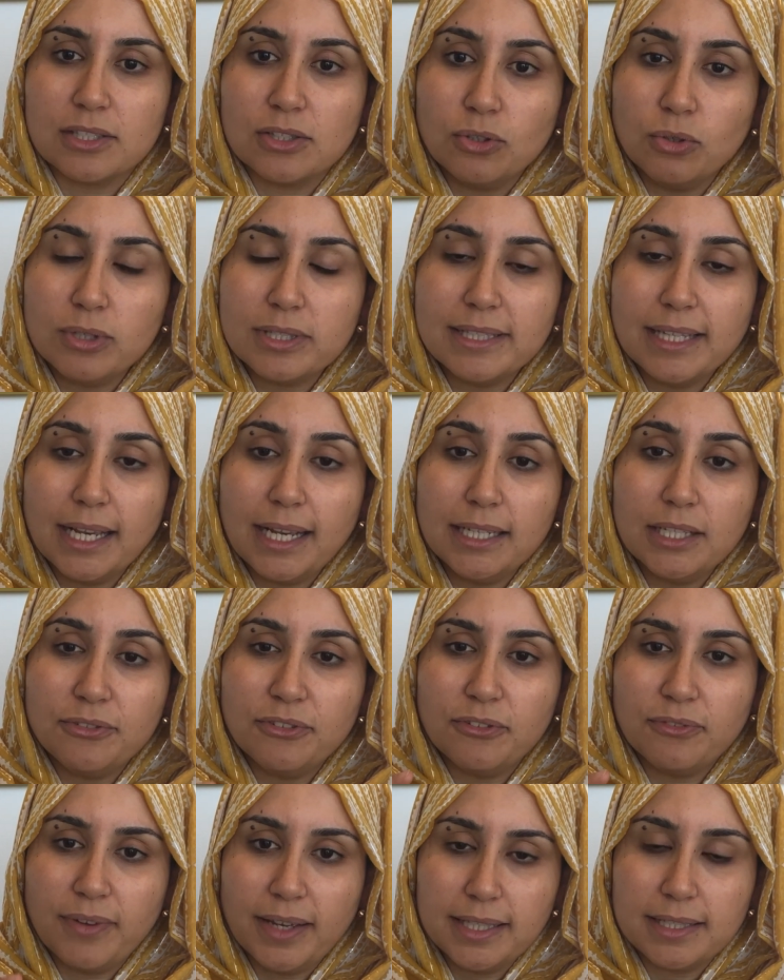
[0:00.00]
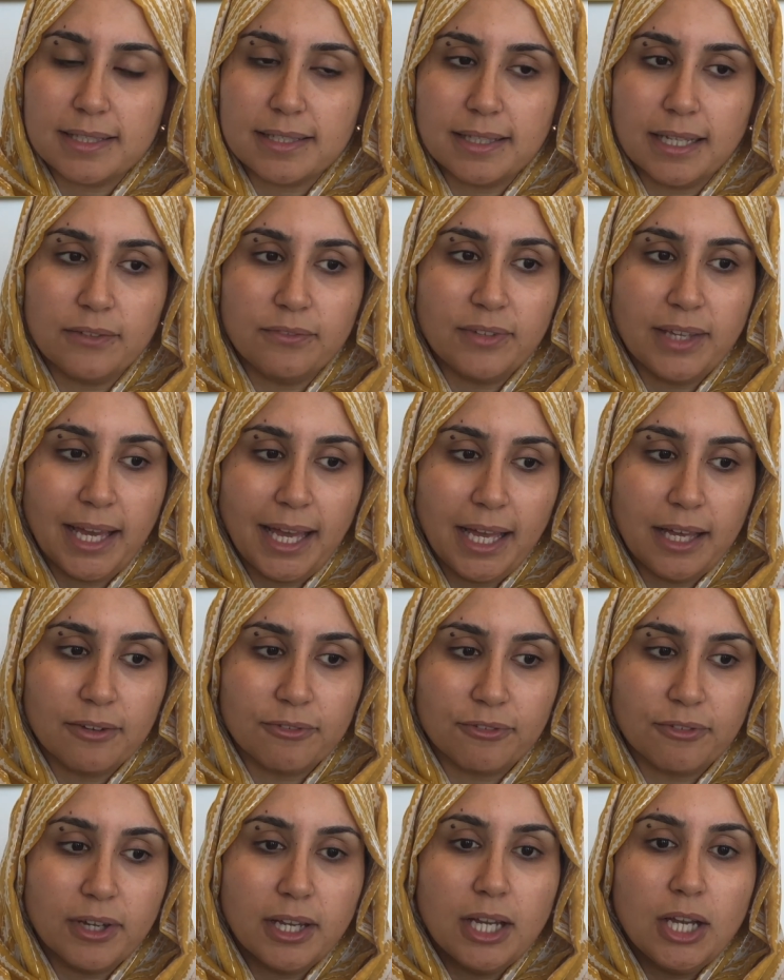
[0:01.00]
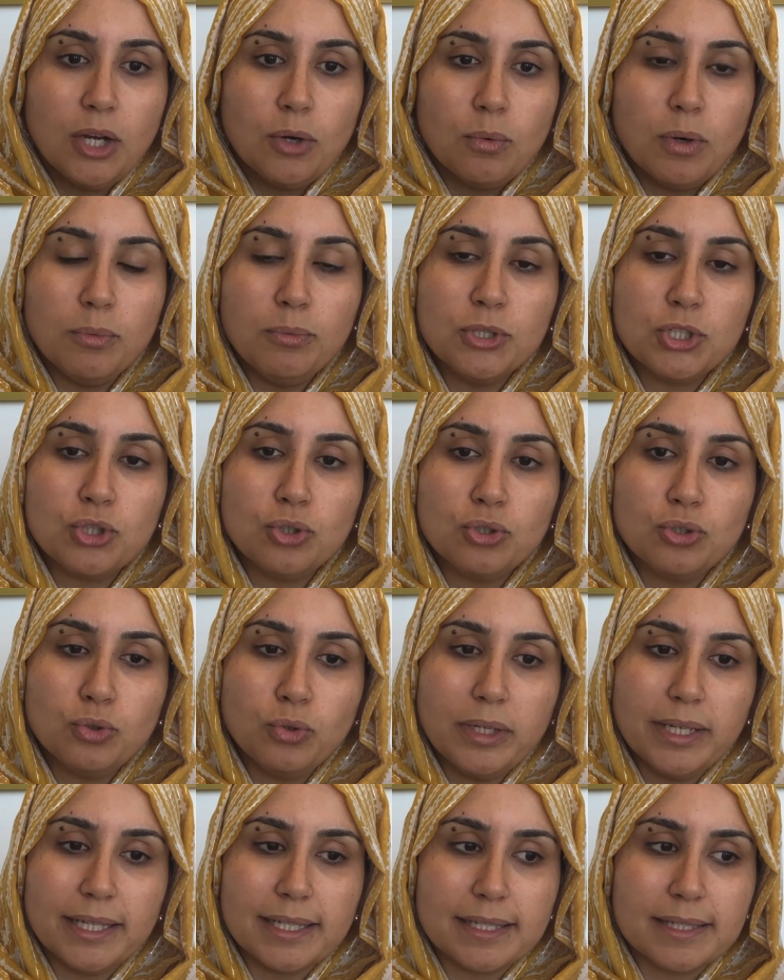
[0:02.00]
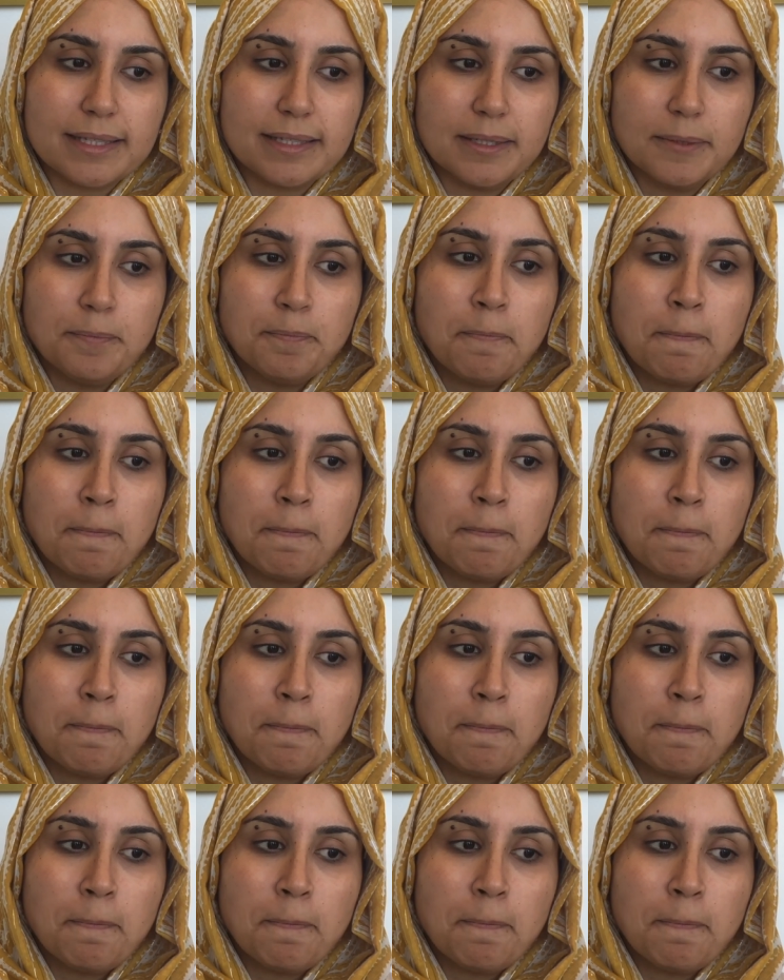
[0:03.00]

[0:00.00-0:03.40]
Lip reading: Those negative events that we have, what we should do is,